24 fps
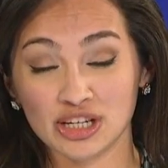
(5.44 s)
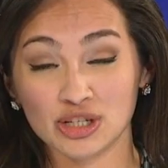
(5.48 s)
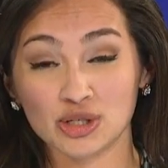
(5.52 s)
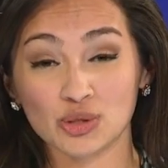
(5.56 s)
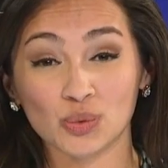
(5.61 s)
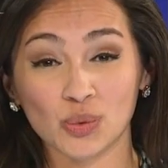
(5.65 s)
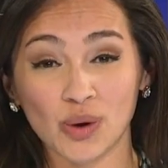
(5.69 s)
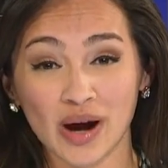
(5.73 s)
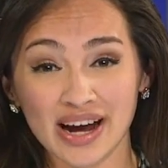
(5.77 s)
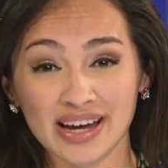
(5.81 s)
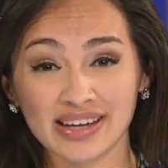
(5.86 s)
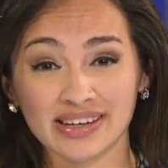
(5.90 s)
a
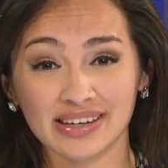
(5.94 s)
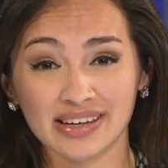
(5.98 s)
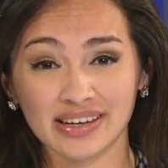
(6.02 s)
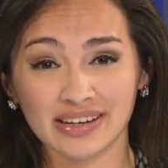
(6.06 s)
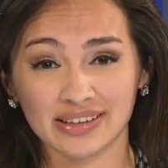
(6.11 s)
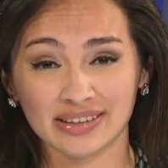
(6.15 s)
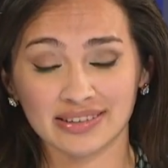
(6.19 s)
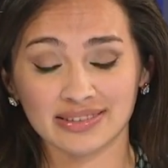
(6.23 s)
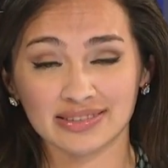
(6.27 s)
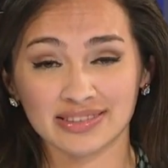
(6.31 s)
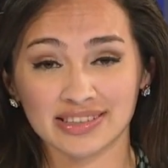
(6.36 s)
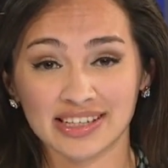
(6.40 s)
dry
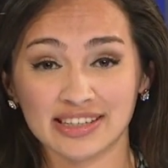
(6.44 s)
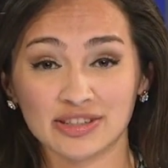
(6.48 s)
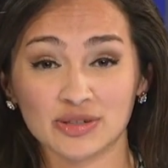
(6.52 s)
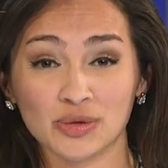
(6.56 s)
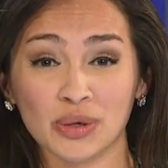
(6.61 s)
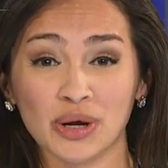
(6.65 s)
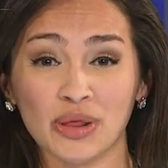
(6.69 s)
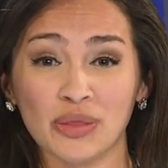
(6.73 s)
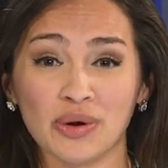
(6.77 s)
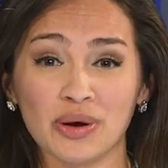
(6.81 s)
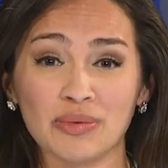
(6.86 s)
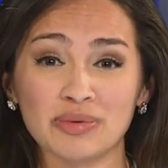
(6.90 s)
year.
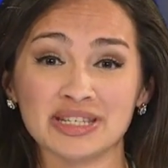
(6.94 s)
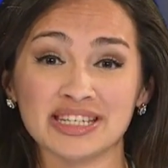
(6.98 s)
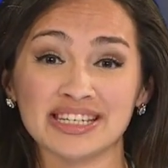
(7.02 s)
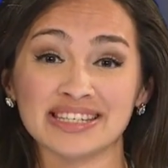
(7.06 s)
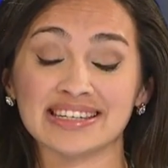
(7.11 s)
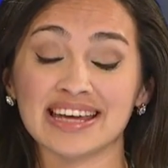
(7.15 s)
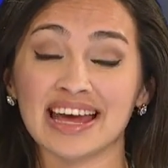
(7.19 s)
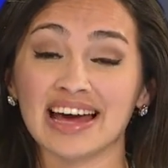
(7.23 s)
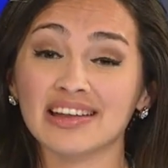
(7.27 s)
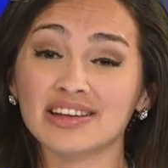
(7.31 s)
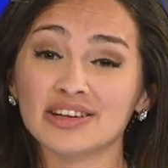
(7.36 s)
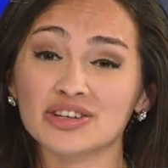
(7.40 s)
twenty-three A B C's
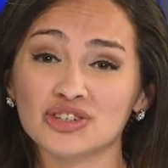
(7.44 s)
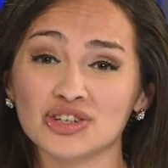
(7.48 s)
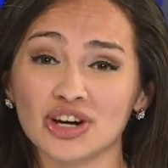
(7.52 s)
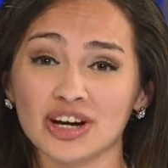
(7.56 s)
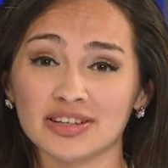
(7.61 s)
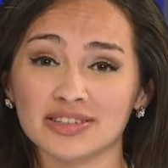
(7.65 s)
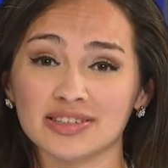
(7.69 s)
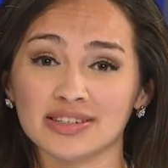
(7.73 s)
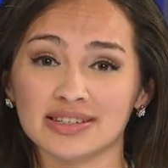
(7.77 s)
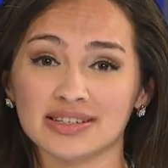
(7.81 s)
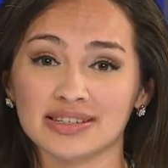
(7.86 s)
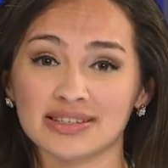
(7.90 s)
Kelly
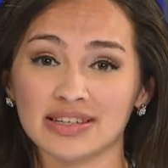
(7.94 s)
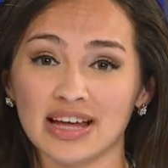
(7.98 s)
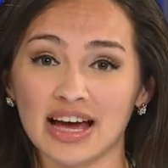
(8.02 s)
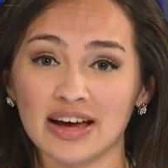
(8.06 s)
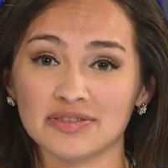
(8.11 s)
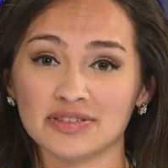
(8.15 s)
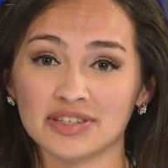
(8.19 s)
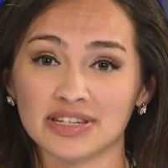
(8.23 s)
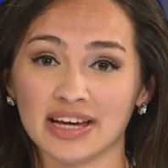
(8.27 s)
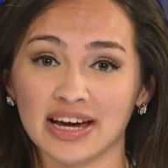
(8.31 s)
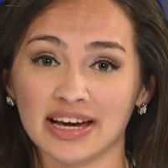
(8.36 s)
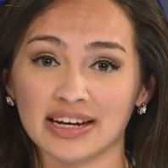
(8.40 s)
Johnson is live
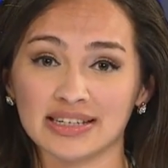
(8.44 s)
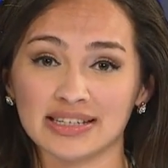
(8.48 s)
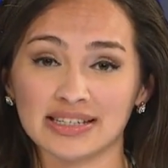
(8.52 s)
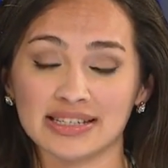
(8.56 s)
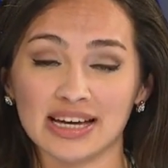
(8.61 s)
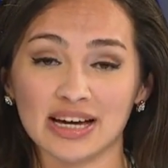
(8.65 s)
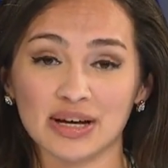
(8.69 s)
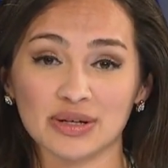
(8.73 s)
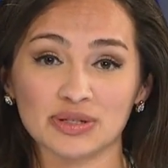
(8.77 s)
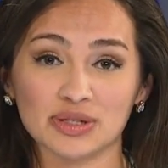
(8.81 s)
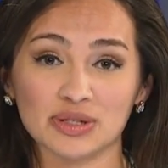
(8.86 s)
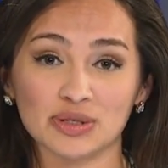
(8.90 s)
tonight and
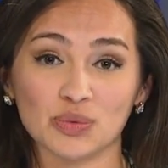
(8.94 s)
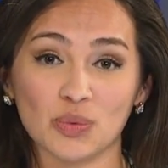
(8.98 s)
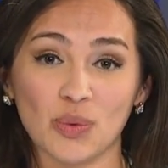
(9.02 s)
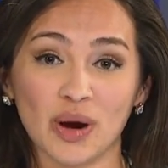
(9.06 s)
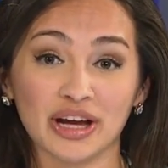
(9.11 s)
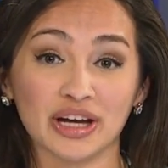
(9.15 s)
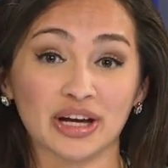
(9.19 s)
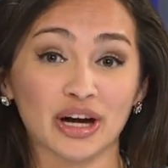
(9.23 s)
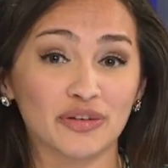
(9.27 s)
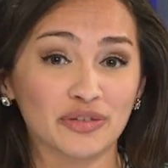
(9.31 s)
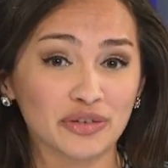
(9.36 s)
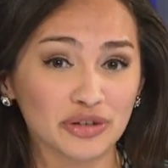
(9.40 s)
tells us why
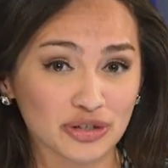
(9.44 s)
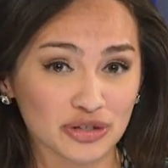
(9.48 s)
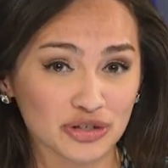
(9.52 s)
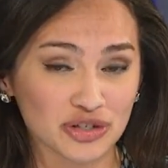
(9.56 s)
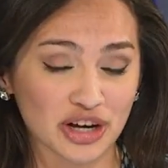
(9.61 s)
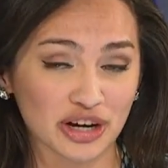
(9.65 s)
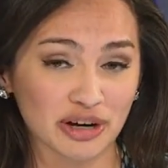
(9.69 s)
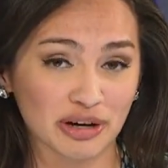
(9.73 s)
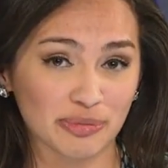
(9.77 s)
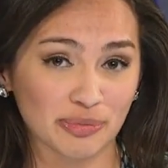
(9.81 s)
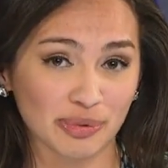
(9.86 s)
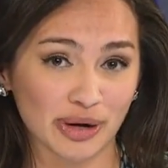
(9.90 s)
Governor
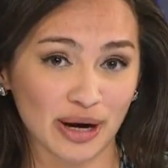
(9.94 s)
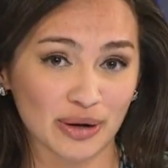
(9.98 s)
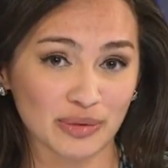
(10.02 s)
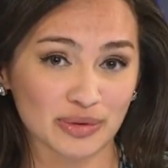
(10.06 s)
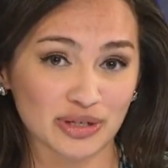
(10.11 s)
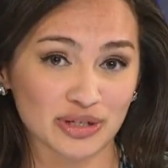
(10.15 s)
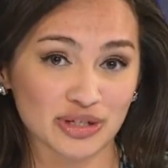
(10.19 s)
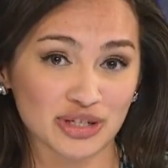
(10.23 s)
Jerry Brown